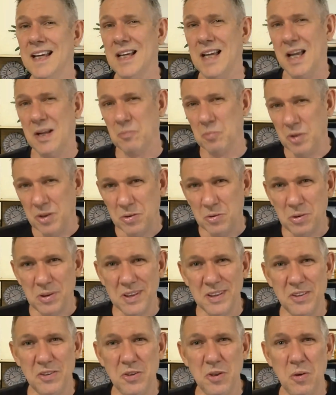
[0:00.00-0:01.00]
And with all
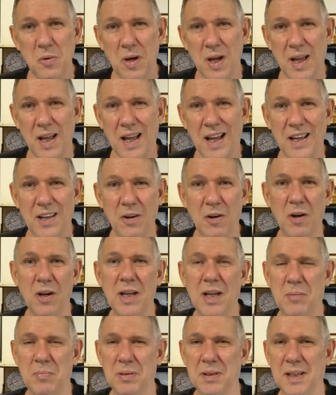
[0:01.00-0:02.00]
these new AI
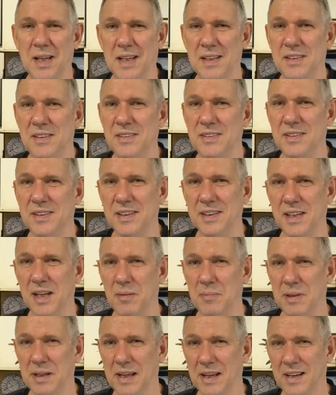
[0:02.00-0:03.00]
applications that are
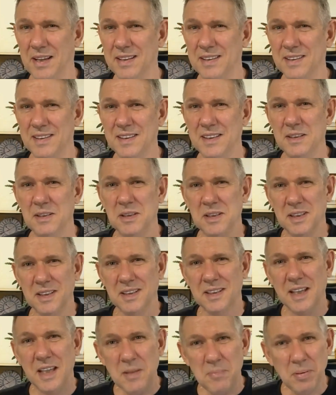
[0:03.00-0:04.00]
coming out,
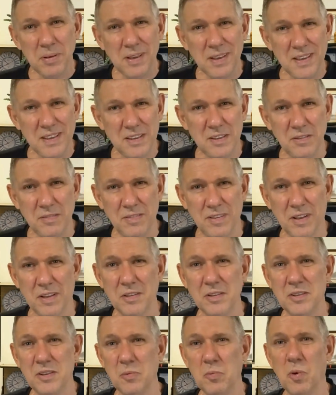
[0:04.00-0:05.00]
keep a list of
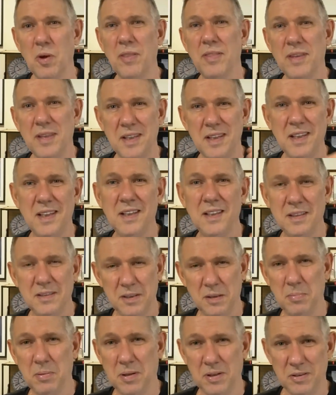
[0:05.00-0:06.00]
those and what they're
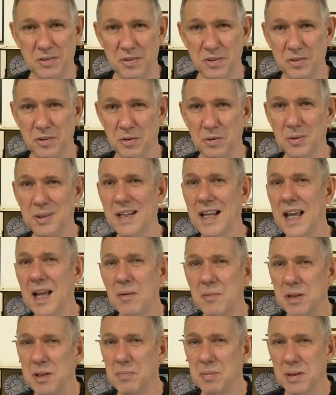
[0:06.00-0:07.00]
supposed to do and how
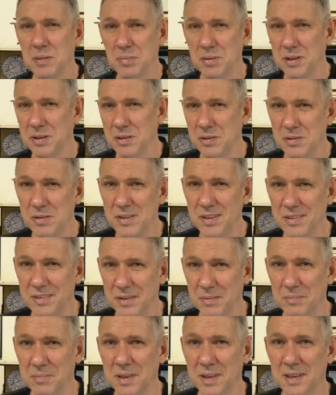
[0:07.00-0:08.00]
many people are using
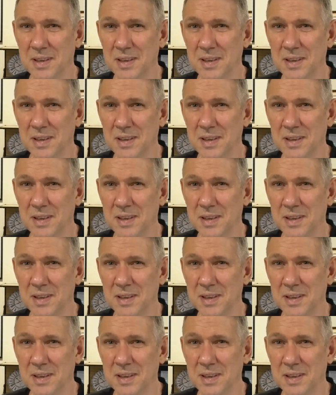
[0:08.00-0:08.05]
them.